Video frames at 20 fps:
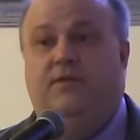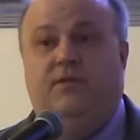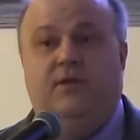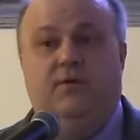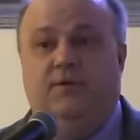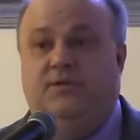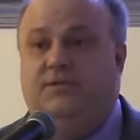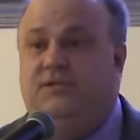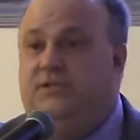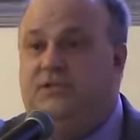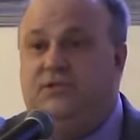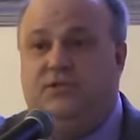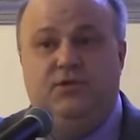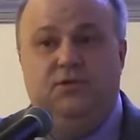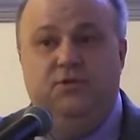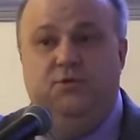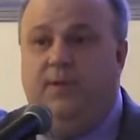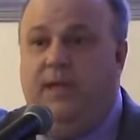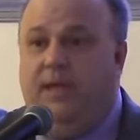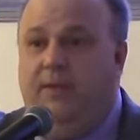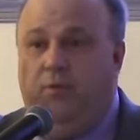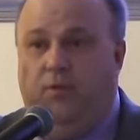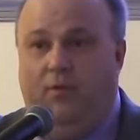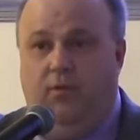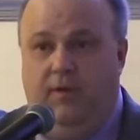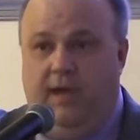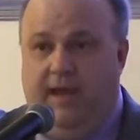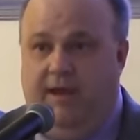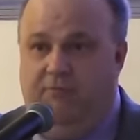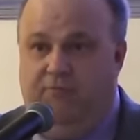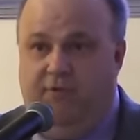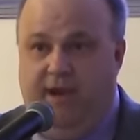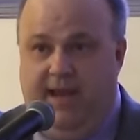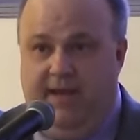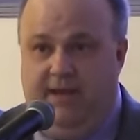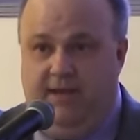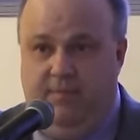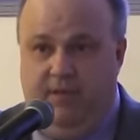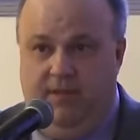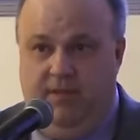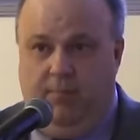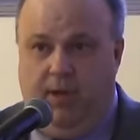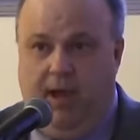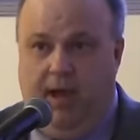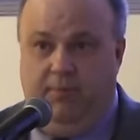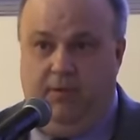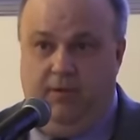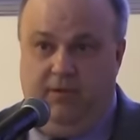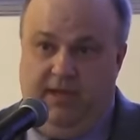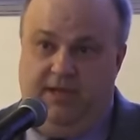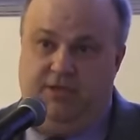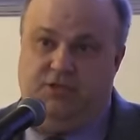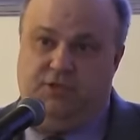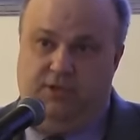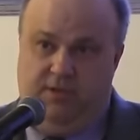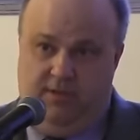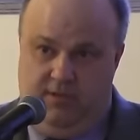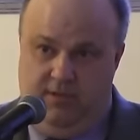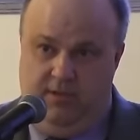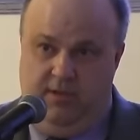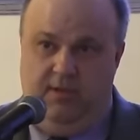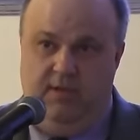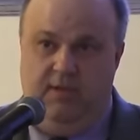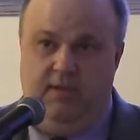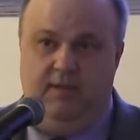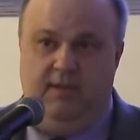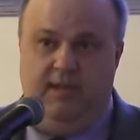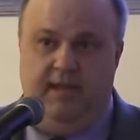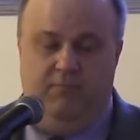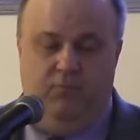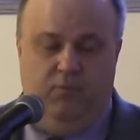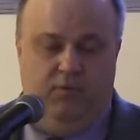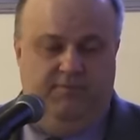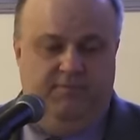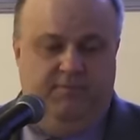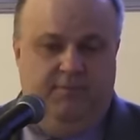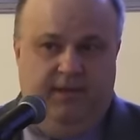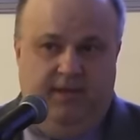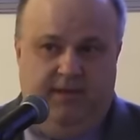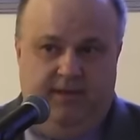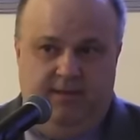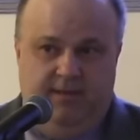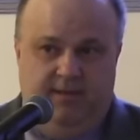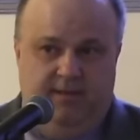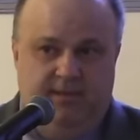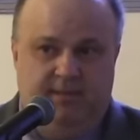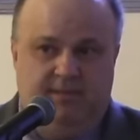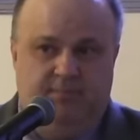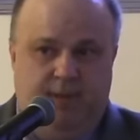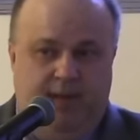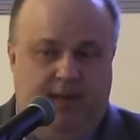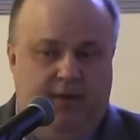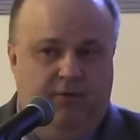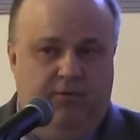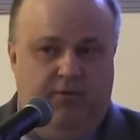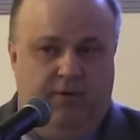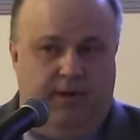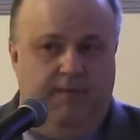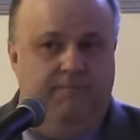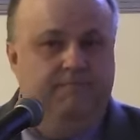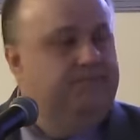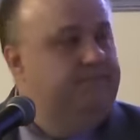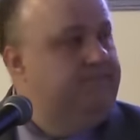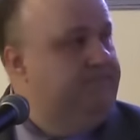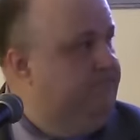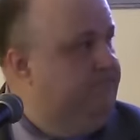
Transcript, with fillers: there were just two people at random in the population that would fit into this pedigree.